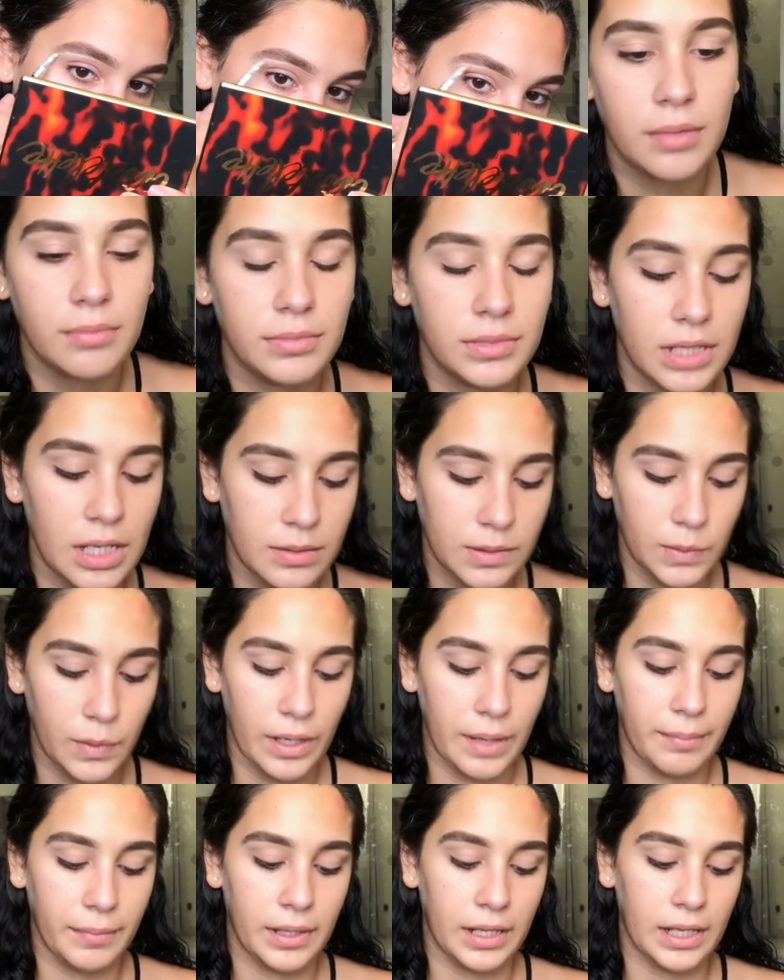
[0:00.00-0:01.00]
Sometimes
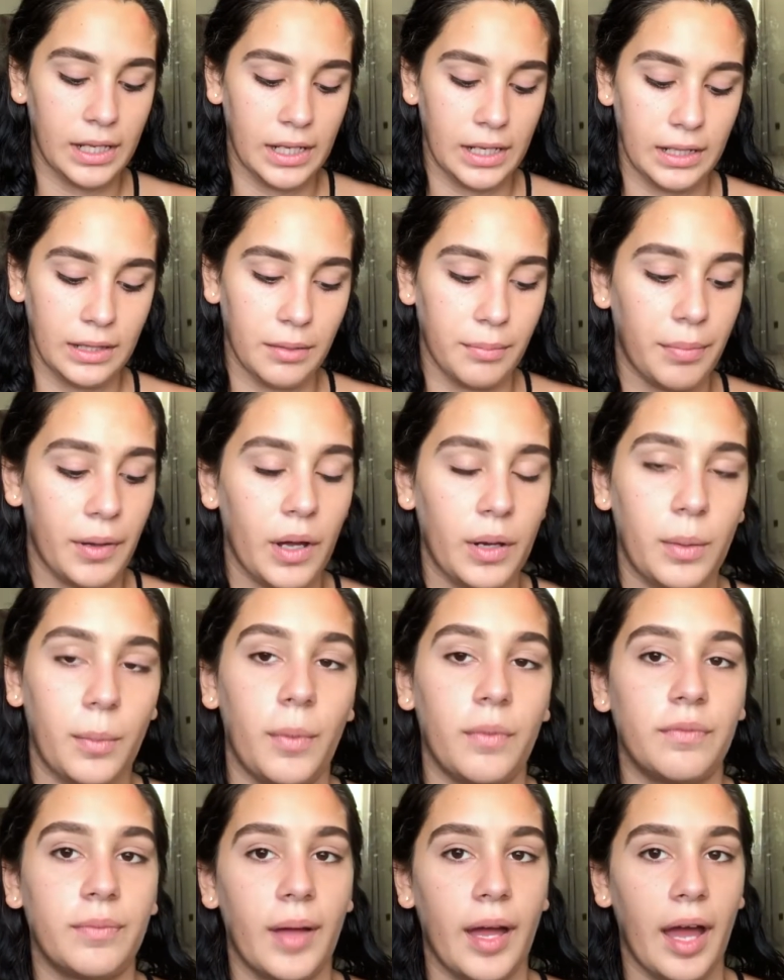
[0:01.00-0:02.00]
when I'm cleaning the bottom
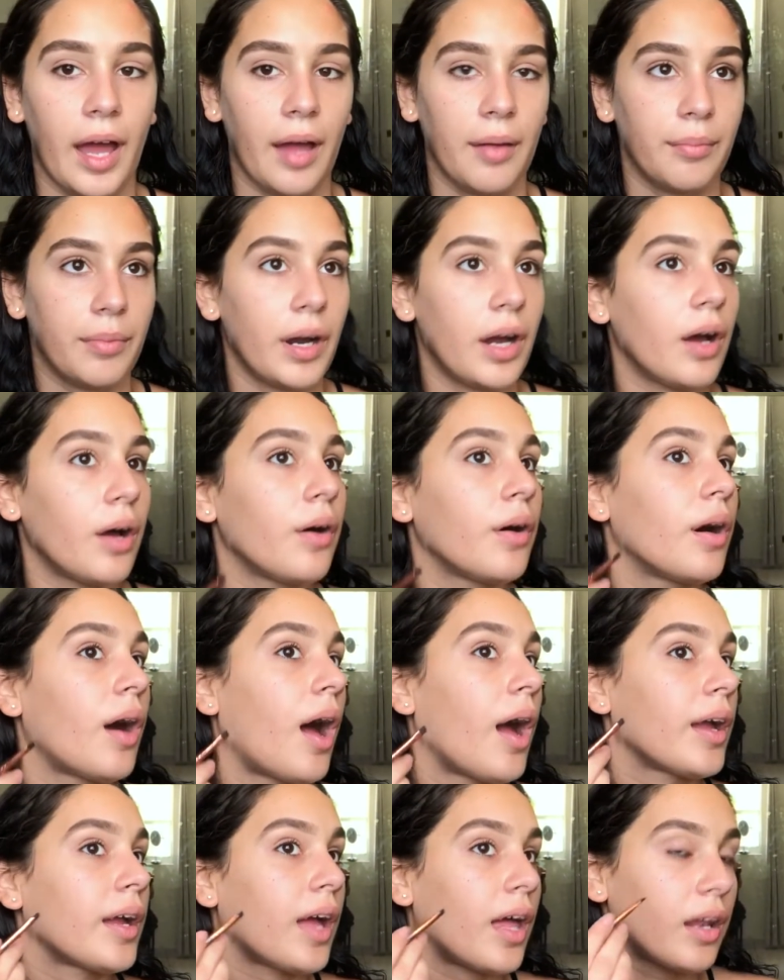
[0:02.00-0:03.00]
of my eyebrow,
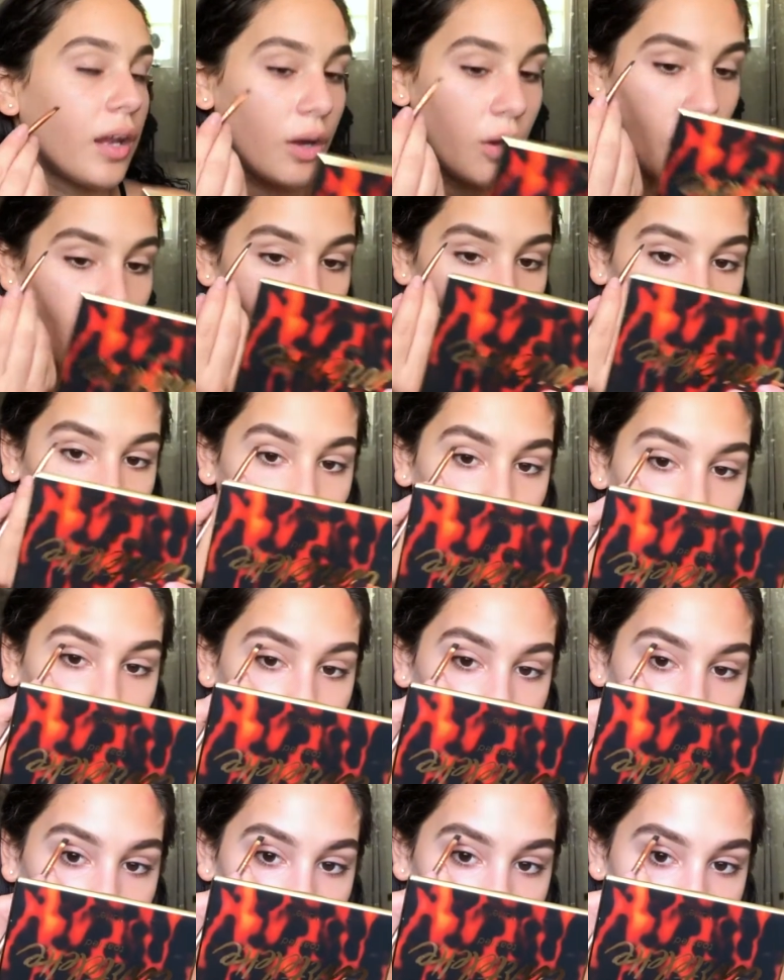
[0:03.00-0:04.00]
I kind of go
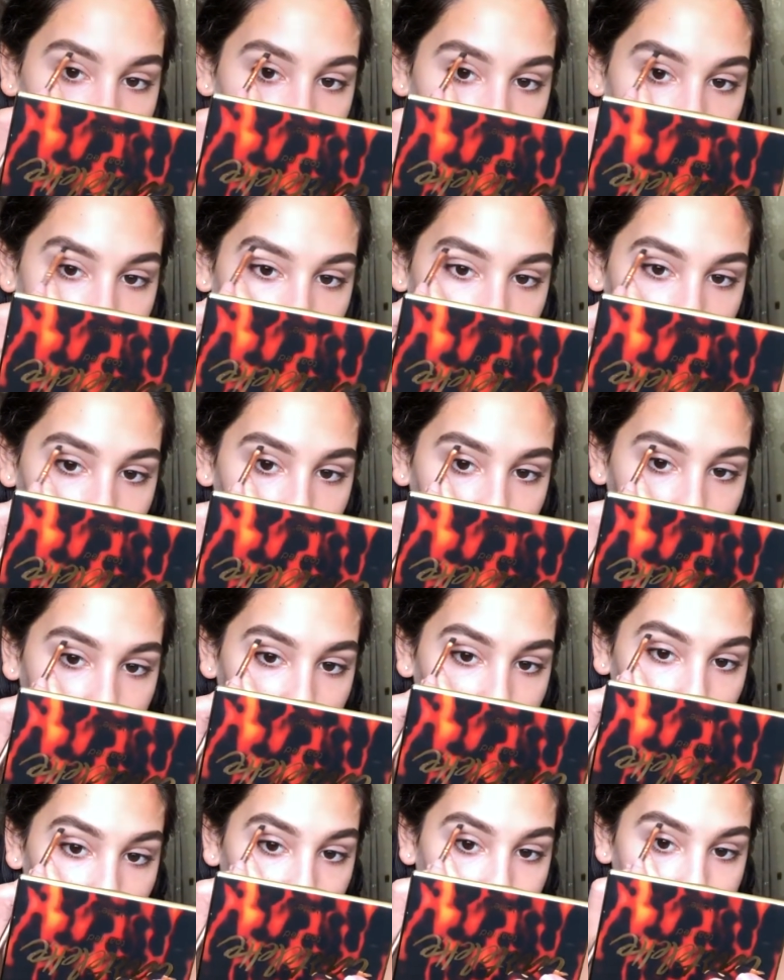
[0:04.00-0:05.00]
over into the
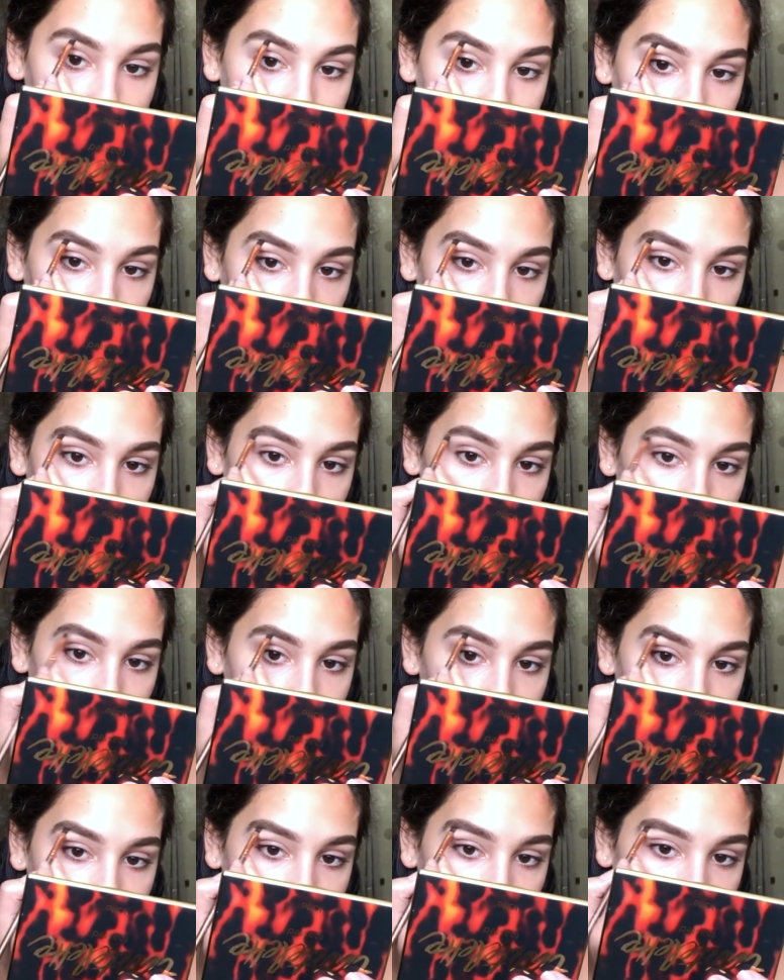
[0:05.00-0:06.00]
eyebrow itself.
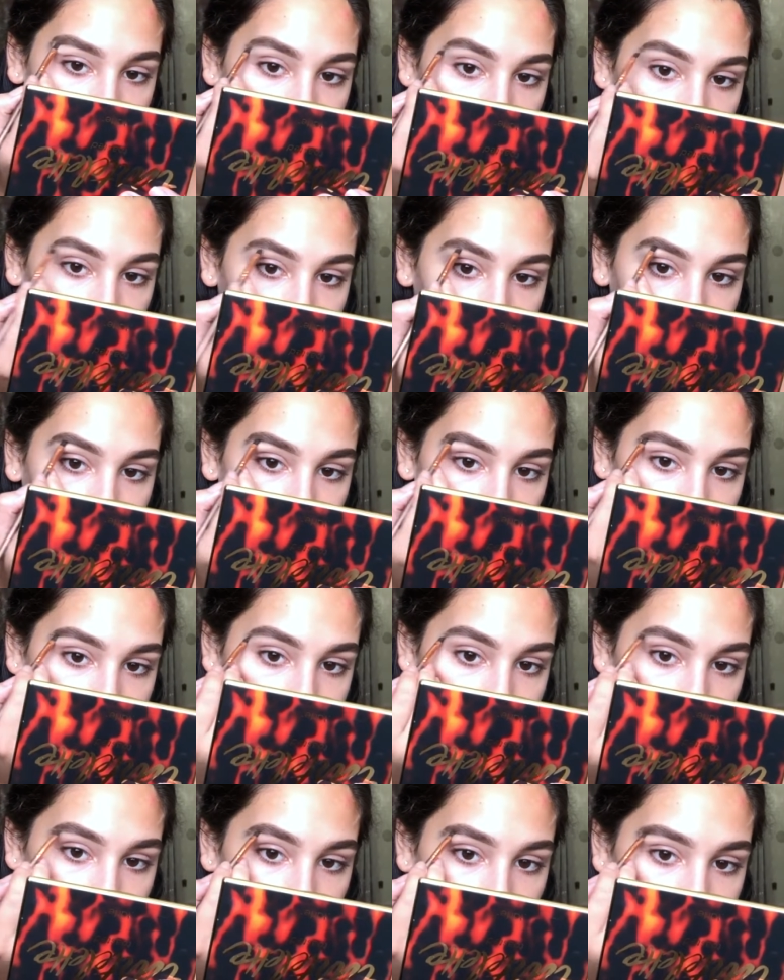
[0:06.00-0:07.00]
So then after, I
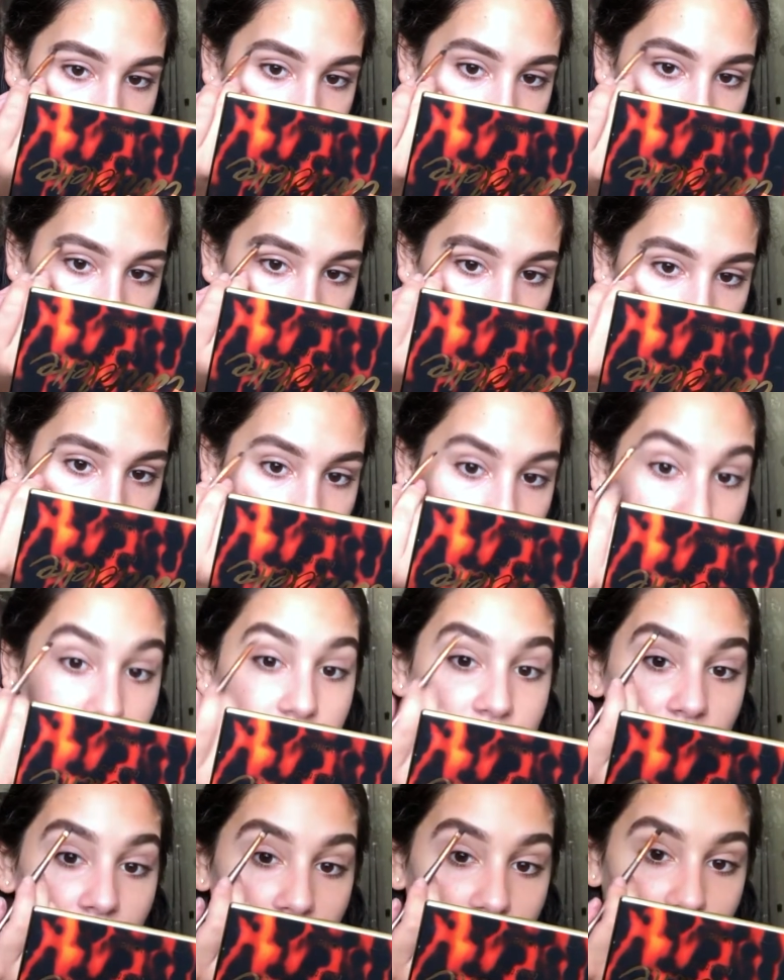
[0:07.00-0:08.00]
just grab the angle brush
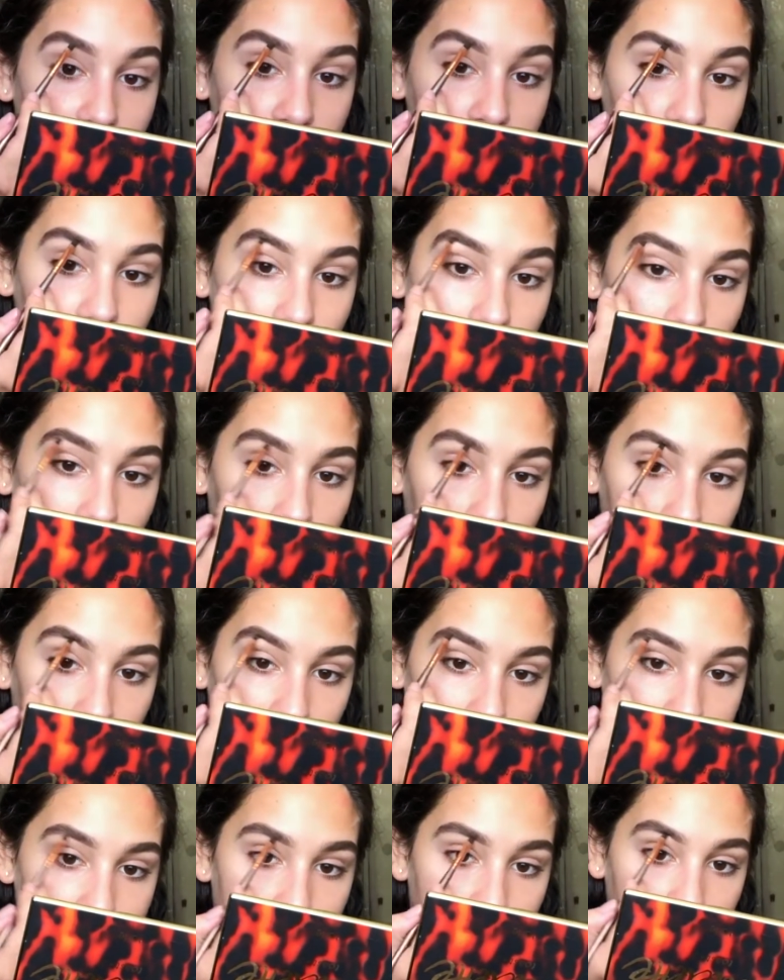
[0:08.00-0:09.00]
that I use for my
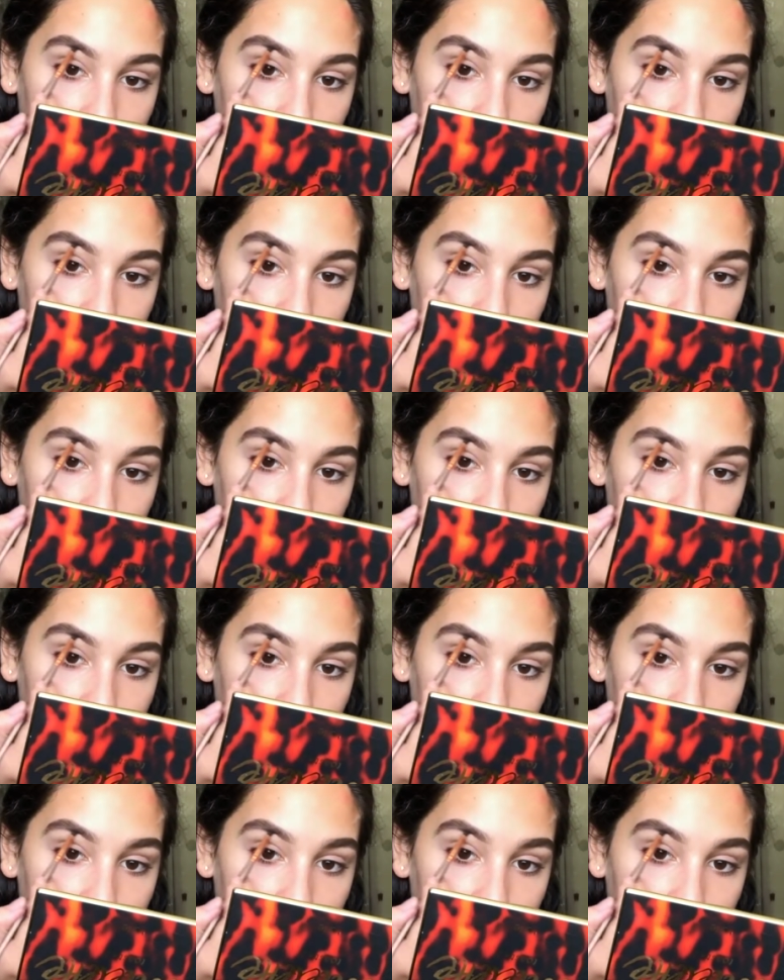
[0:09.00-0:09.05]
eyebrows